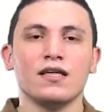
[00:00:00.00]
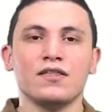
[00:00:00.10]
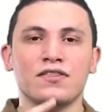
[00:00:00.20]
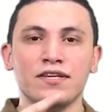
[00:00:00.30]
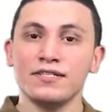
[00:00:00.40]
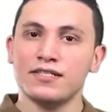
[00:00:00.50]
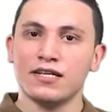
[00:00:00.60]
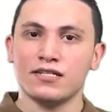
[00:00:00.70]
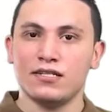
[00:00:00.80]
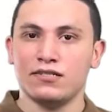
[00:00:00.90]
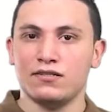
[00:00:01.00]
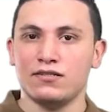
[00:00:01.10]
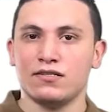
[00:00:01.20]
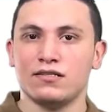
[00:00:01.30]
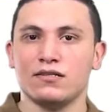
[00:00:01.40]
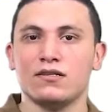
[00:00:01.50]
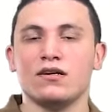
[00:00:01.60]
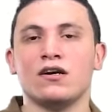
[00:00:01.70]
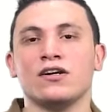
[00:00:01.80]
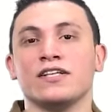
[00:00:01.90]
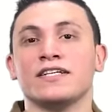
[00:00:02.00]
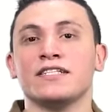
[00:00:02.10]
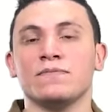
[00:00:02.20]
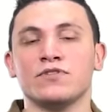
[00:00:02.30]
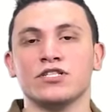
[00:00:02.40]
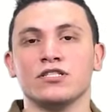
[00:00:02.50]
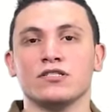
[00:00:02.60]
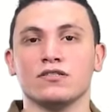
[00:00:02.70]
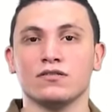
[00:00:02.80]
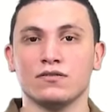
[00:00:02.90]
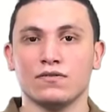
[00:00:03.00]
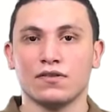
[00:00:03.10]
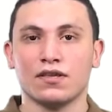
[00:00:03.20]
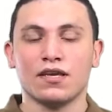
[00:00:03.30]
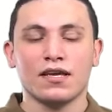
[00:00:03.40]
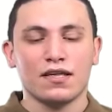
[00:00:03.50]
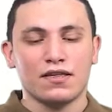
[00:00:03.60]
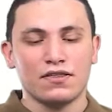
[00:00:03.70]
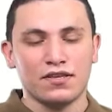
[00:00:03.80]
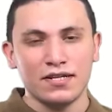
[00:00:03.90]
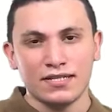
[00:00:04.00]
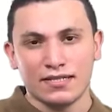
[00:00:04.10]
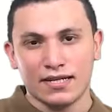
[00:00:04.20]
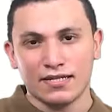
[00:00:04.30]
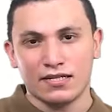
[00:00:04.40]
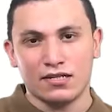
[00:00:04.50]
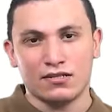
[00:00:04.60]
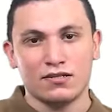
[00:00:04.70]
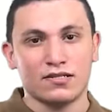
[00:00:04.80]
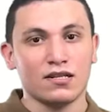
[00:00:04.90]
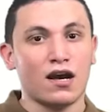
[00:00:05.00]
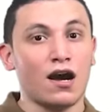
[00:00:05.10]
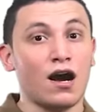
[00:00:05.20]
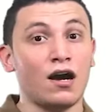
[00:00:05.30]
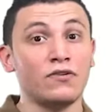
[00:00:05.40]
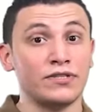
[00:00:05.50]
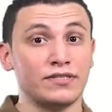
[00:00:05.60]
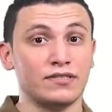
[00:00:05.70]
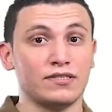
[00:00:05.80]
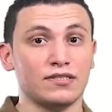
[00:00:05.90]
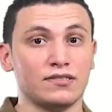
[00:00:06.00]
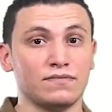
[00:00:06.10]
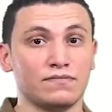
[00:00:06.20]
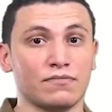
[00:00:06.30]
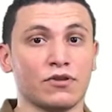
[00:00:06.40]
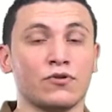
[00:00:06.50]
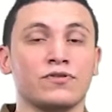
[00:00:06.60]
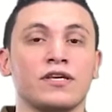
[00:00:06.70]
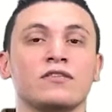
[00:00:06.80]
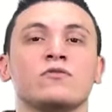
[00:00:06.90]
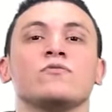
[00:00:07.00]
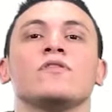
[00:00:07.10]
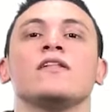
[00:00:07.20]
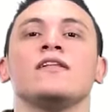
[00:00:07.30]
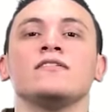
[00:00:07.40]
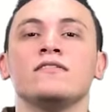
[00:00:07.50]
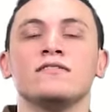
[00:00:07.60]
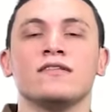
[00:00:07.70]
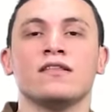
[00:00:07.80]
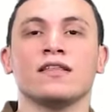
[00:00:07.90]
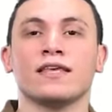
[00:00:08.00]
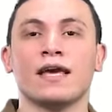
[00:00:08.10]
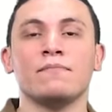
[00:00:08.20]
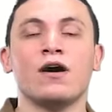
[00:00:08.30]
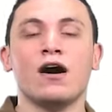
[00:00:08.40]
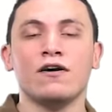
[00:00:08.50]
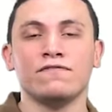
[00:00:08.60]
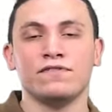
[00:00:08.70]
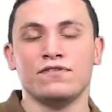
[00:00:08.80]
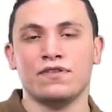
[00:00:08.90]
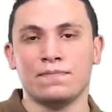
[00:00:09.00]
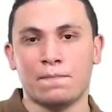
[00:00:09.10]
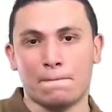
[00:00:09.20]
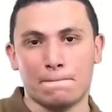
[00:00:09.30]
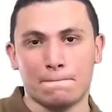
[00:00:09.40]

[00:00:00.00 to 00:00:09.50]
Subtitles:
These 6 letters are an exception. These 6 letters aren't connected to the letters that come after them,